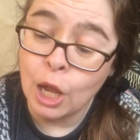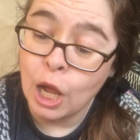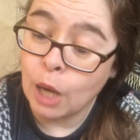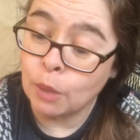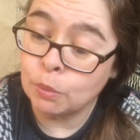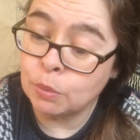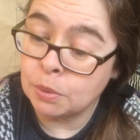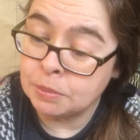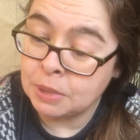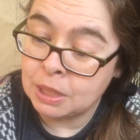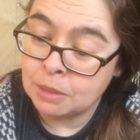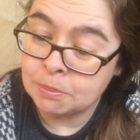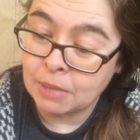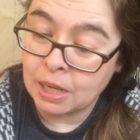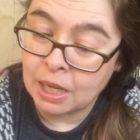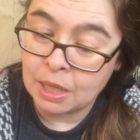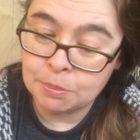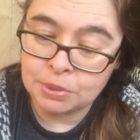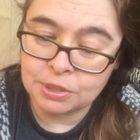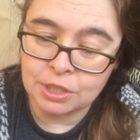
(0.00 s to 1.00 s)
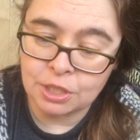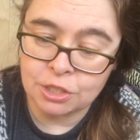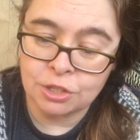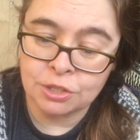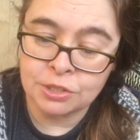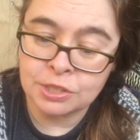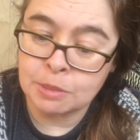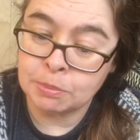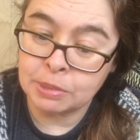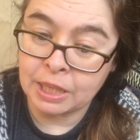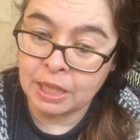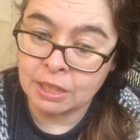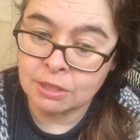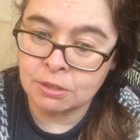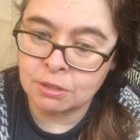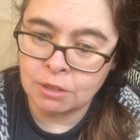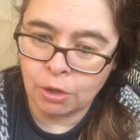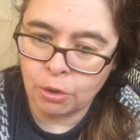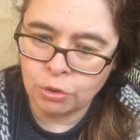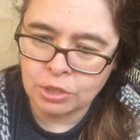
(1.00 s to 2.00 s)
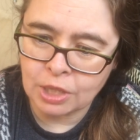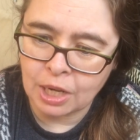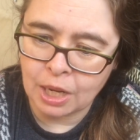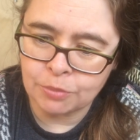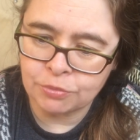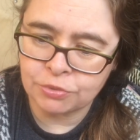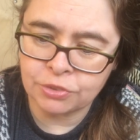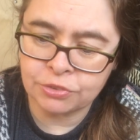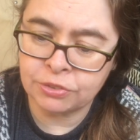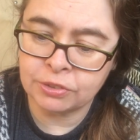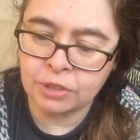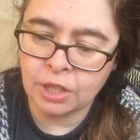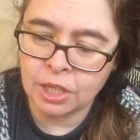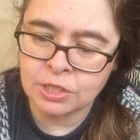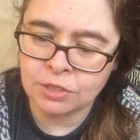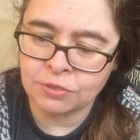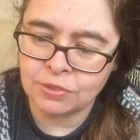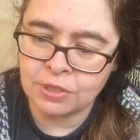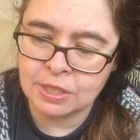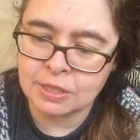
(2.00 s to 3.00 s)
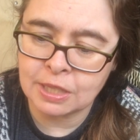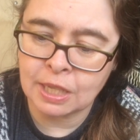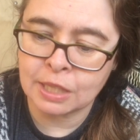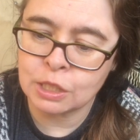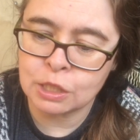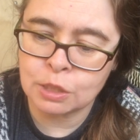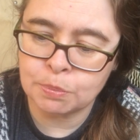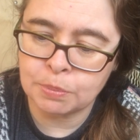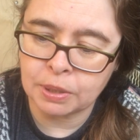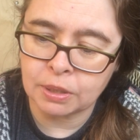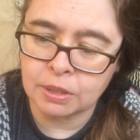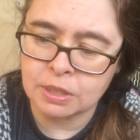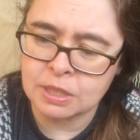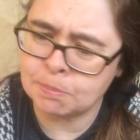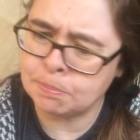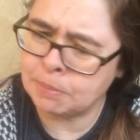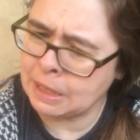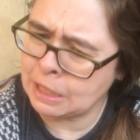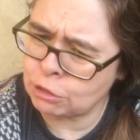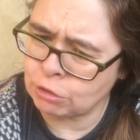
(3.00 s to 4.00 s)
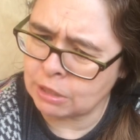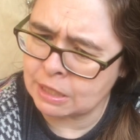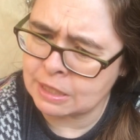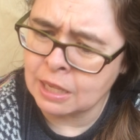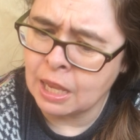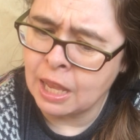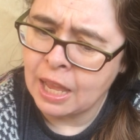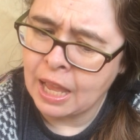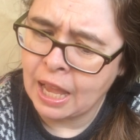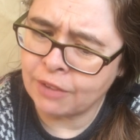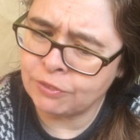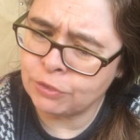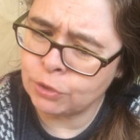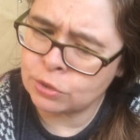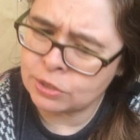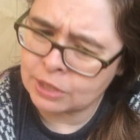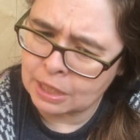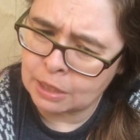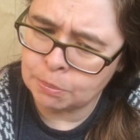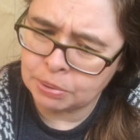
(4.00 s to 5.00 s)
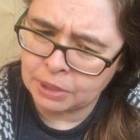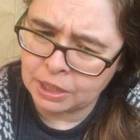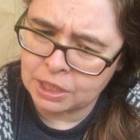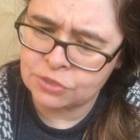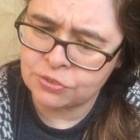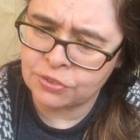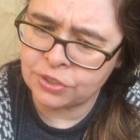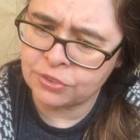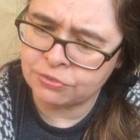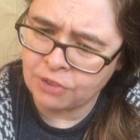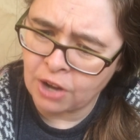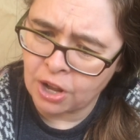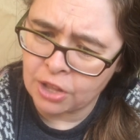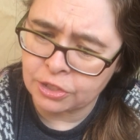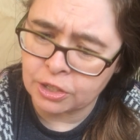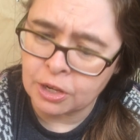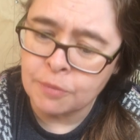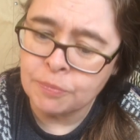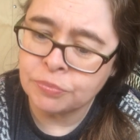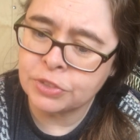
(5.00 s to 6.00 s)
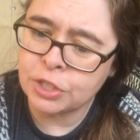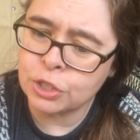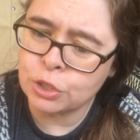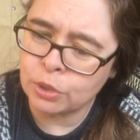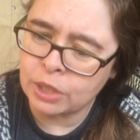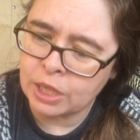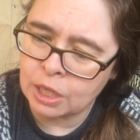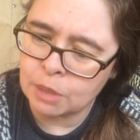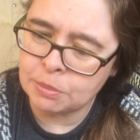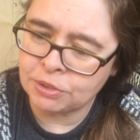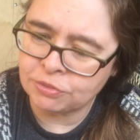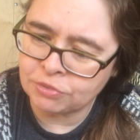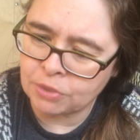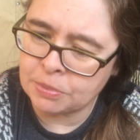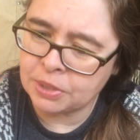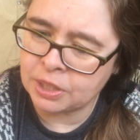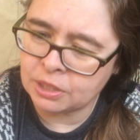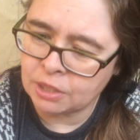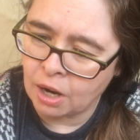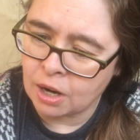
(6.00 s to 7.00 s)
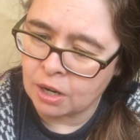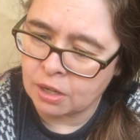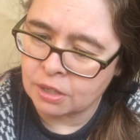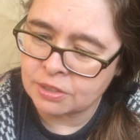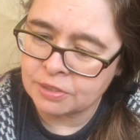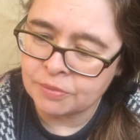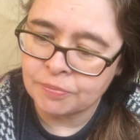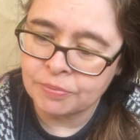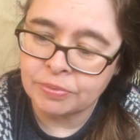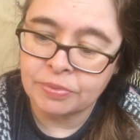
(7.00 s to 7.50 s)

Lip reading: A woman in my position simply has no time for philosophies and spirits. Beatrice, have you set a place for the father? Did you hear me from the yard?